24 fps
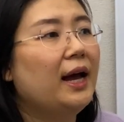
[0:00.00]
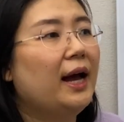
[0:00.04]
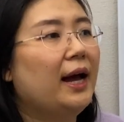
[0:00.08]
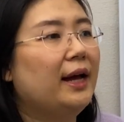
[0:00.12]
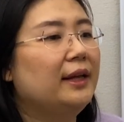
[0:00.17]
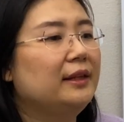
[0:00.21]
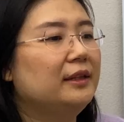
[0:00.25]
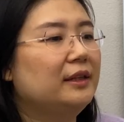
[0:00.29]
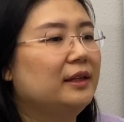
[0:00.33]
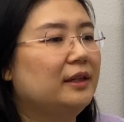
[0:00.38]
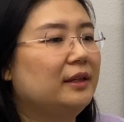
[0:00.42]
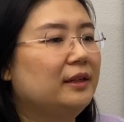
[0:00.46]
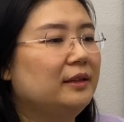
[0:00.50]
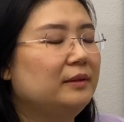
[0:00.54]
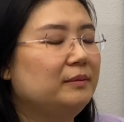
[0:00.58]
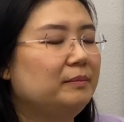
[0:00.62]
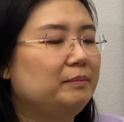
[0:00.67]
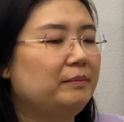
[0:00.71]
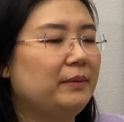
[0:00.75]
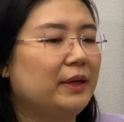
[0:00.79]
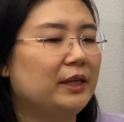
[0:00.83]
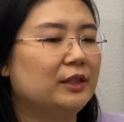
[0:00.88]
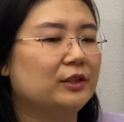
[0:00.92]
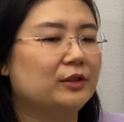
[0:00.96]
And then
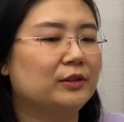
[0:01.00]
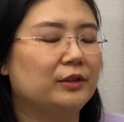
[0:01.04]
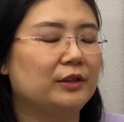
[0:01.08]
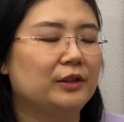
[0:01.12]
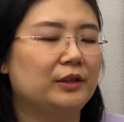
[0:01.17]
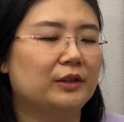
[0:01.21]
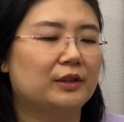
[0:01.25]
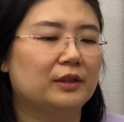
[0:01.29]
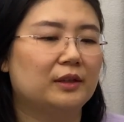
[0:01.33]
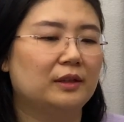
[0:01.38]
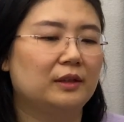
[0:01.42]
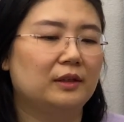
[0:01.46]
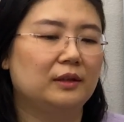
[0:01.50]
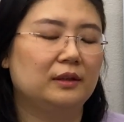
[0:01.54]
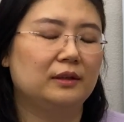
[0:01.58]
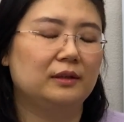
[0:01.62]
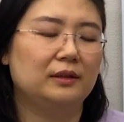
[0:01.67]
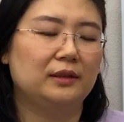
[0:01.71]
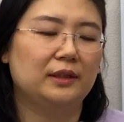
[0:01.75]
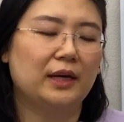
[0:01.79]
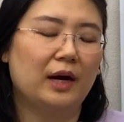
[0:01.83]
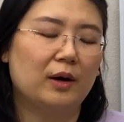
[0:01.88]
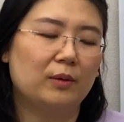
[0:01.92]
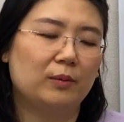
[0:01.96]
make sure your
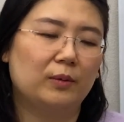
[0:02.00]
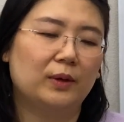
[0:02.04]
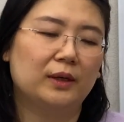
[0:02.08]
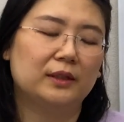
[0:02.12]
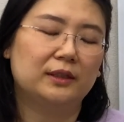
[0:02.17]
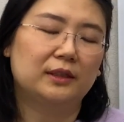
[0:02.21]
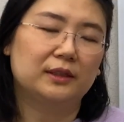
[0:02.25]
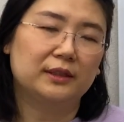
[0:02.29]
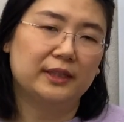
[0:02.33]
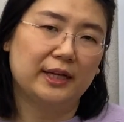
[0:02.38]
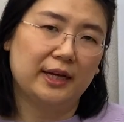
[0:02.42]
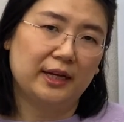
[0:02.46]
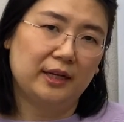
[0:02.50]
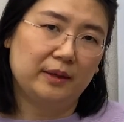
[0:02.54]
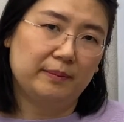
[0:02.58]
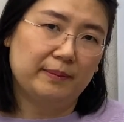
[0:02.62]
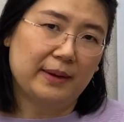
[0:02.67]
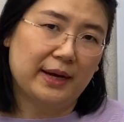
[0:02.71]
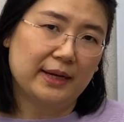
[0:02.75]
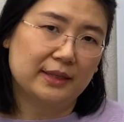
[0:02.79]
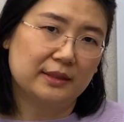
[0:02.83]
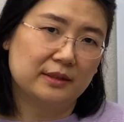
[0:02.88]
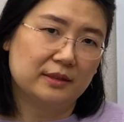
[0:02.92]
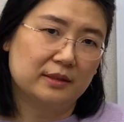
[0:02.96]
Yang water daily
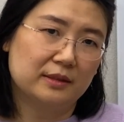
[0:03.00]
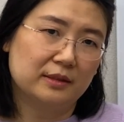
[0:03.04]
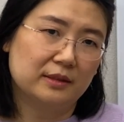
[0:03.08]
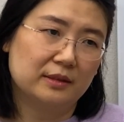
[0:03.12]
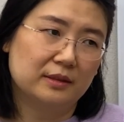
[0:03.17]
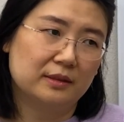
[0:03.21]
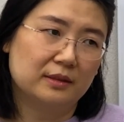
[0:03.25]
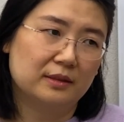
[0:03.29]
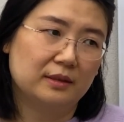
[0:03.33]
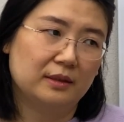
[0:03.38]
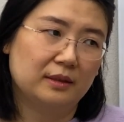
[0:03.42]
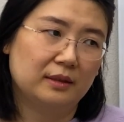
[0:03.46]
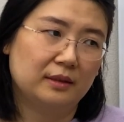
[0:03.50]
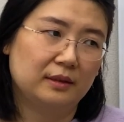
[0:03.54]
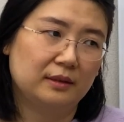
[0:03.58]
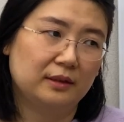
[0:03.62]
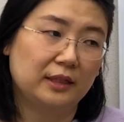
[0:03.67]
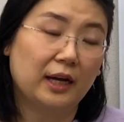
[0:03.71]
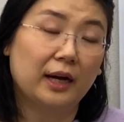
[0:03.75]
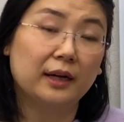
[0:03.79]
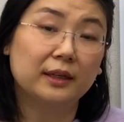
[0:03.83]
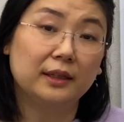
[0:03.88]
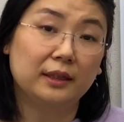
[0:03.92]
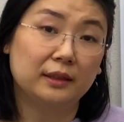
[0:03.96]
master is
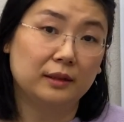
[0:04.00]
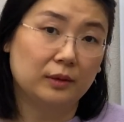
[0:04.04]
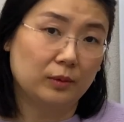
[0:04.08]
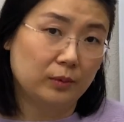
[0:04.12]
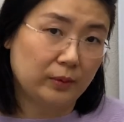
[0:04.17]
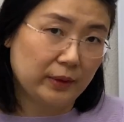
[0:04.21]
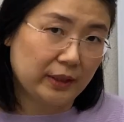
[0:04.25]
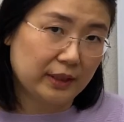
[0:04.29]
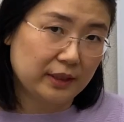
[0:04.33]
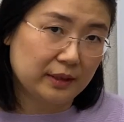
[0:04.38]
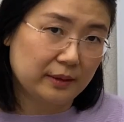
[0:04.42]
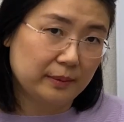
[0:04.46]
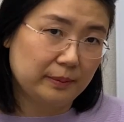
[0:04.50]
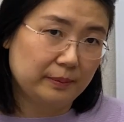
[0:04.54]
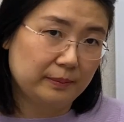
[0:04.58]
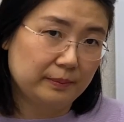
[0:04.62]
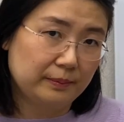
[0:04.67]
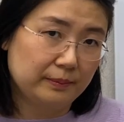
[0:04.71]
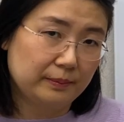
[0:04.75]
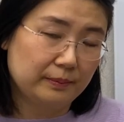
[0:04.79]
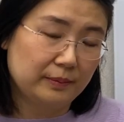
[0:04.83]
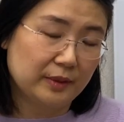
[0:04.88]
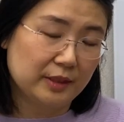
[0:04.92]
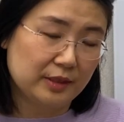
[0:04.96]
not in a weak
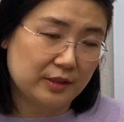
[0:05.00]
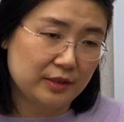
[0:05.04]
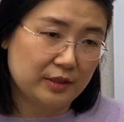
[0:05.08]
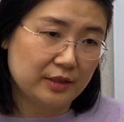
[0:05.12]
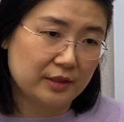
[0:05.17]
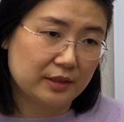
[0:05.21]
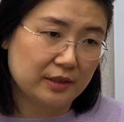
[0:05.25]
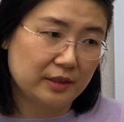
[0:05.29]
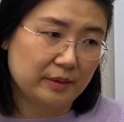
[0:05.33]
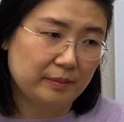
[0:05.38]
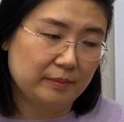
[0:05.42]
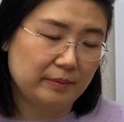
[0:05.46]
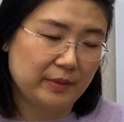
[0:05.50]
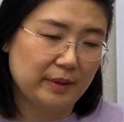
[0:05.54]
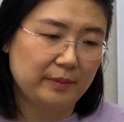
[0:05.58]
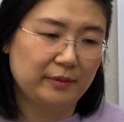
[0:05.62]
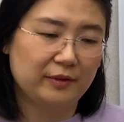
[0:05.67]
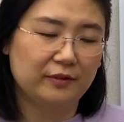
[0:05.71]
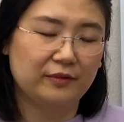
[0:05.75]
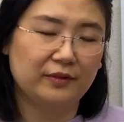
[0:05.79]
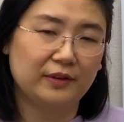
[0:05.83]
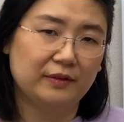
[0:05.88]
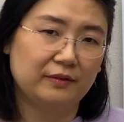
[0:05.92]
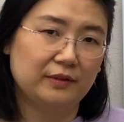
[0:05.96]
position,
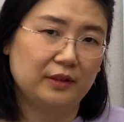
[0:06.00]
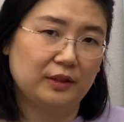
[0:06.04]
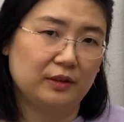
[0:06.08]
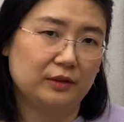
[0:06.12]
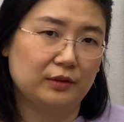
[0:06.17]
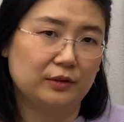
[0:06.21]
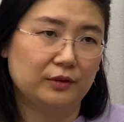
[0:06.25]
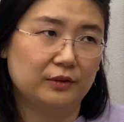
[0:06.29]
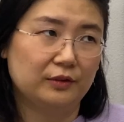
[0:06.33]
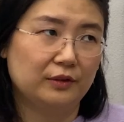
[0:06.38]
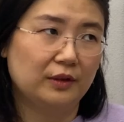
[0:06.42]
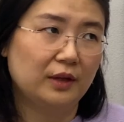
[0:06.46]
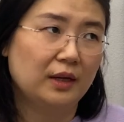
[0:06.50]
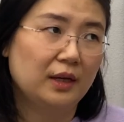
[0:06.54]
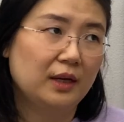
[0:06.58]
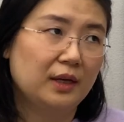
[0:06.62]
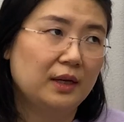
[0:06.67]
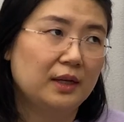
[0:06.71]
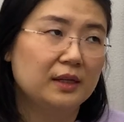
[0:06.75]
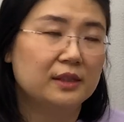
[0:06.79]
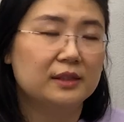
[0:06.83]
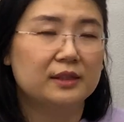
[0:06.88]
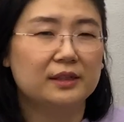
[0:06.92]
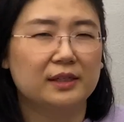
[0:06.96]
maybe 50 to
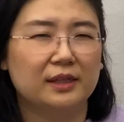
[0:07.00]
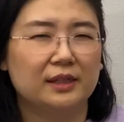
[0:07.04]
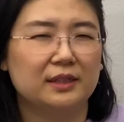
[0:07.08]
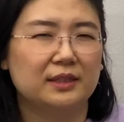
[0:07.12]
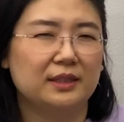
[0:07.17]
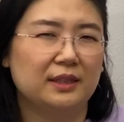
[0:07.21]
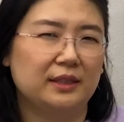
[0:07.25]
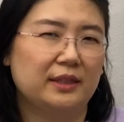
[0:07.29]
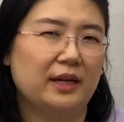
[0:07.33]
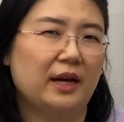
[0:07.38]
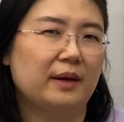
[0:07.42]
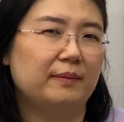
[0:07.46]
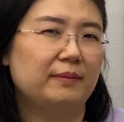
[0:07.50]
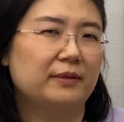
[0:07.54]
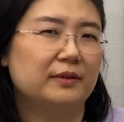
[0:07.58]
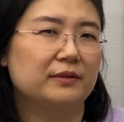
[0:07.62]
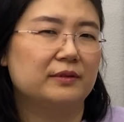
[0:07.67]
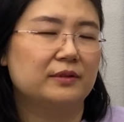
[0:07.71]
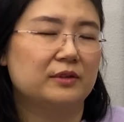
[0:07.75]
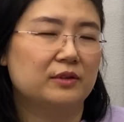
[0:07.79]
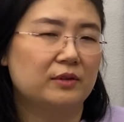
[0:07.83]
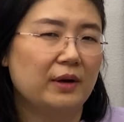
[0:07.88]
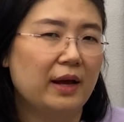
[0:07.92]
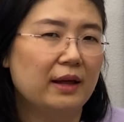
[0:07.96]
60 type of
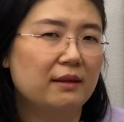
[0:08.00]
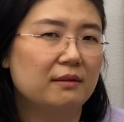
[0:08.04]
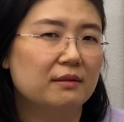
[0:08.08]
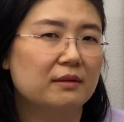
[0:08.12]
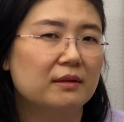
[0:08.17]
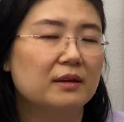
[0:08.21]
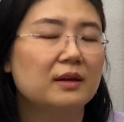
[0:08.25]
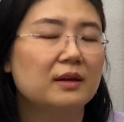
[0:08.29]
strength.